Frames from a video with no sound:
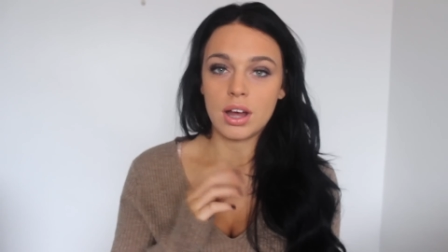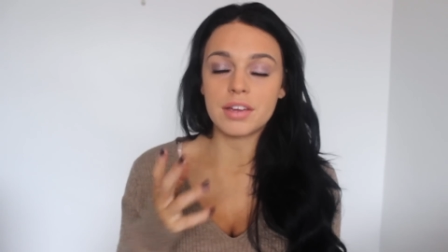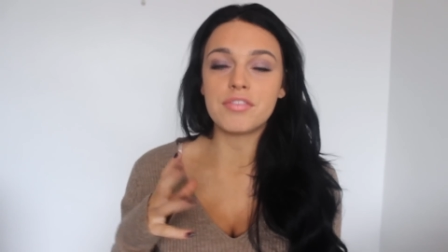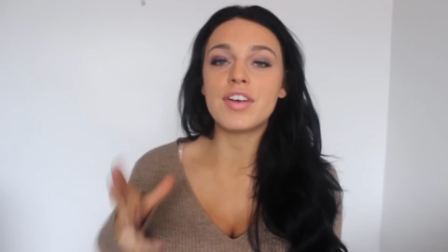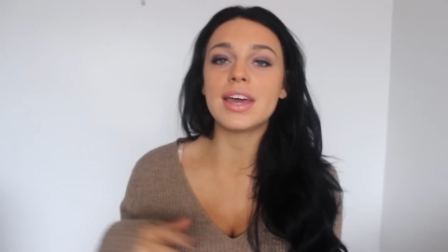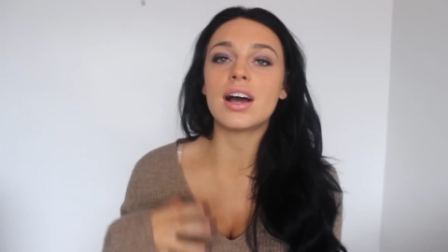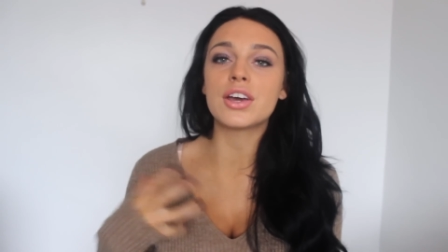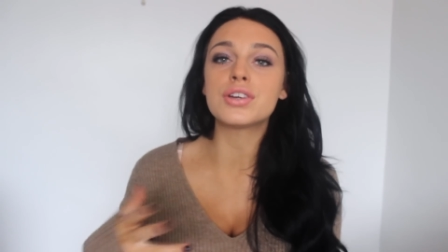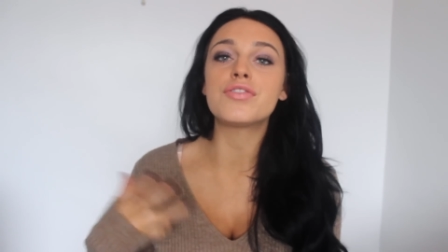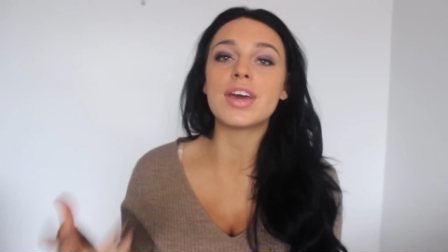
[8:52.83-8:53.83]
I can fit
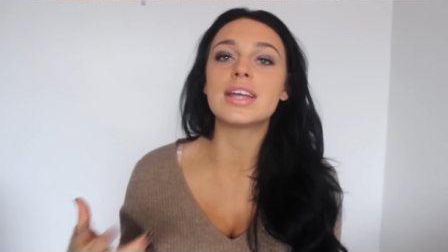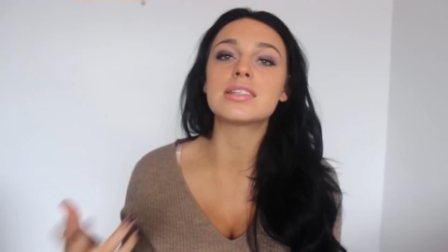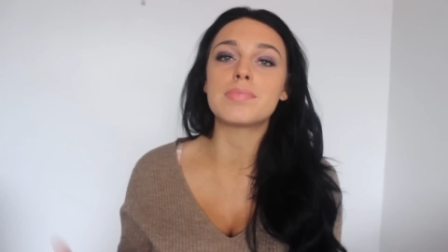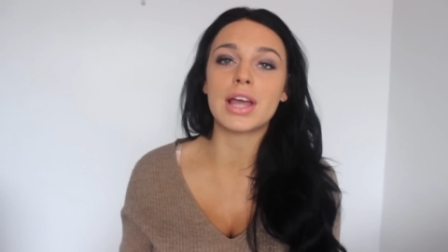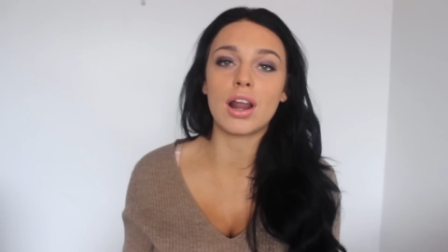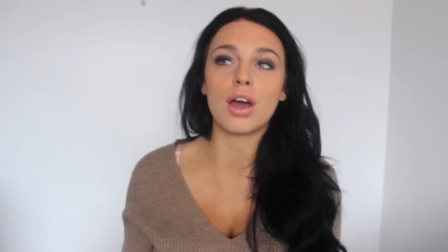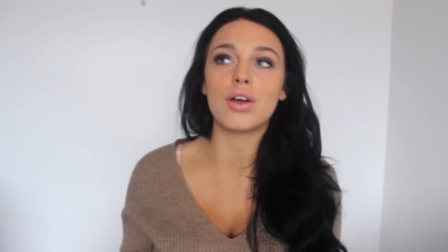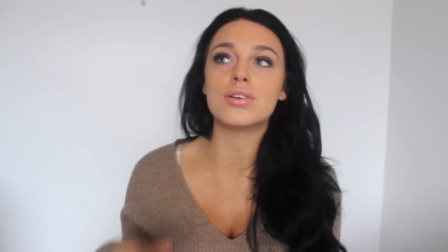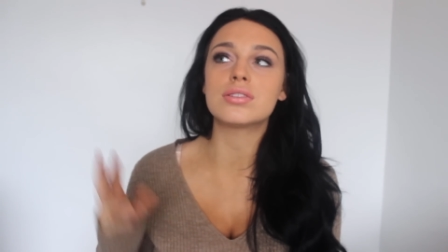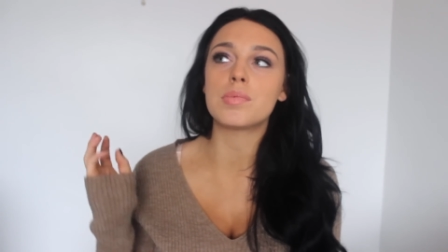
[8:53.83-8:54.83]
I could fit into my
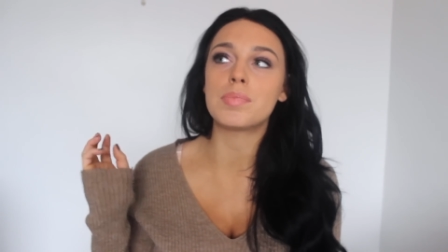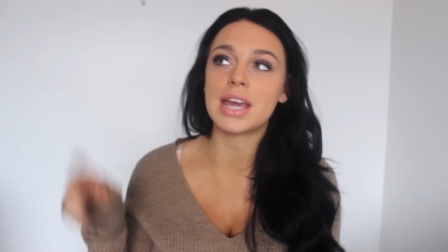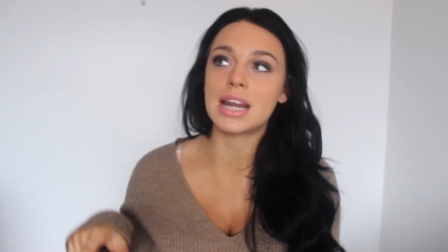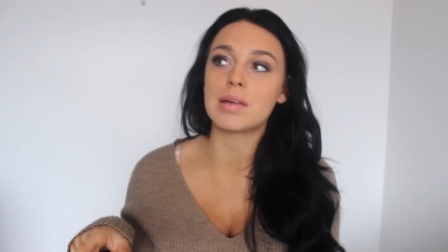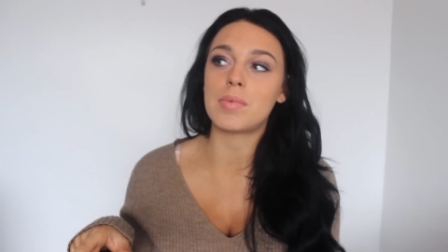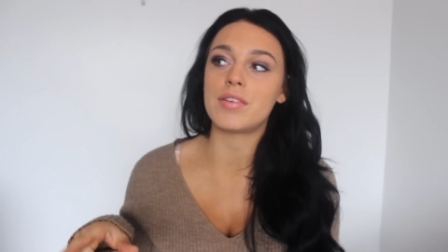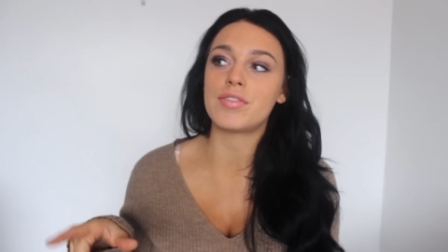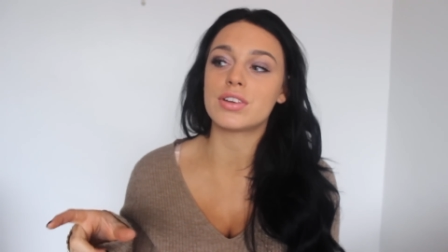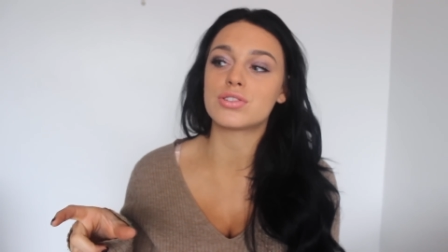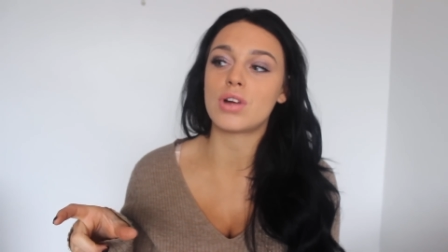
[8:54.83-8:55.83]
clothes at the beginning of my
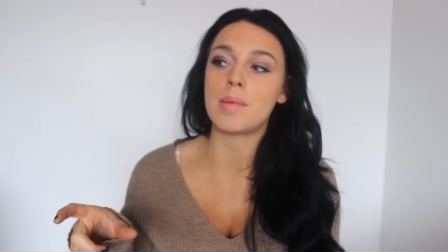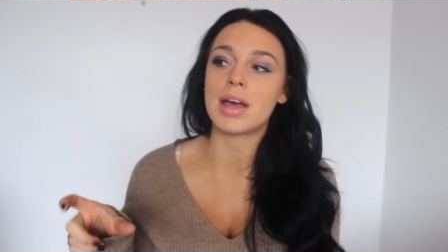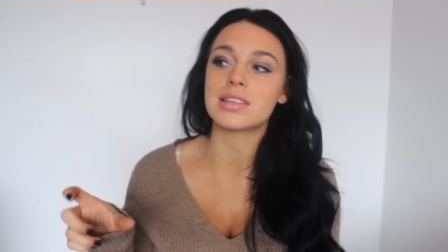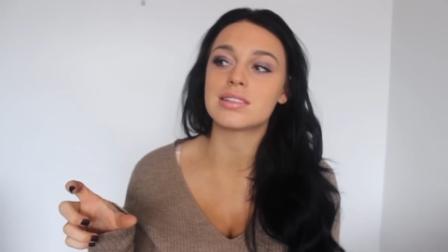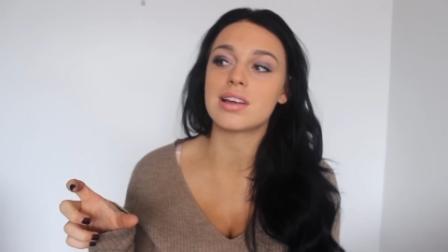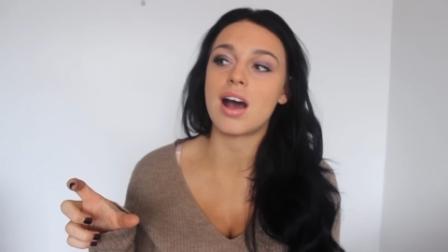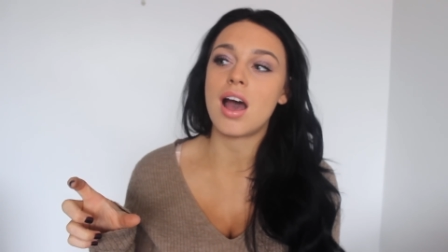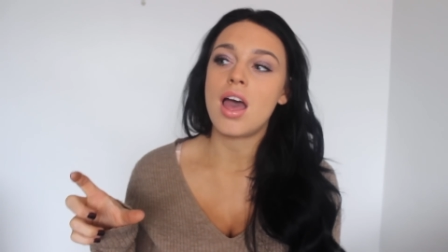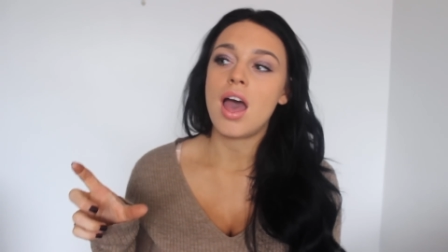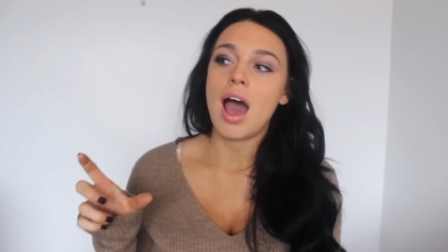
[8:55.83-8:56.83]
first
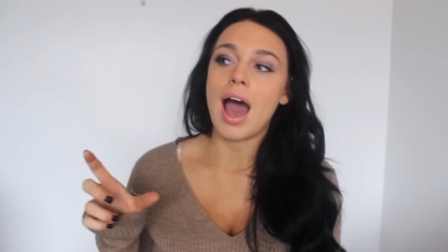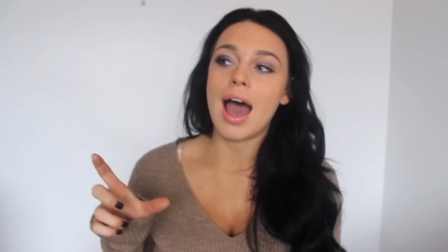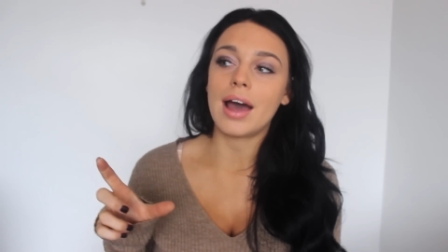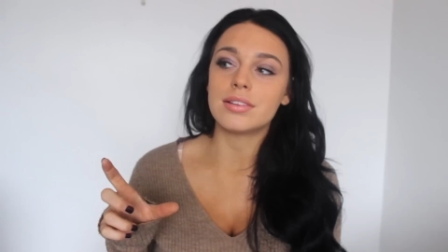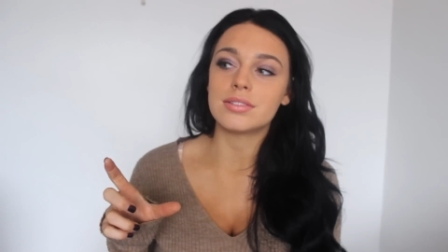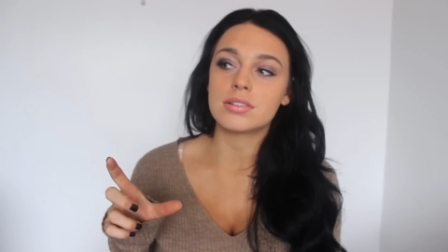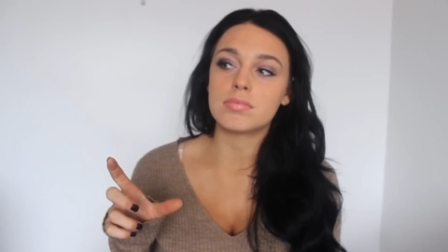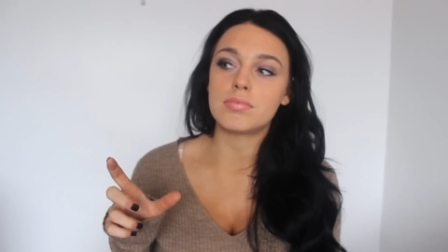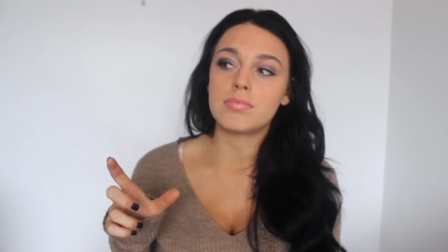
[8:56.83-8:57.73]
trimester and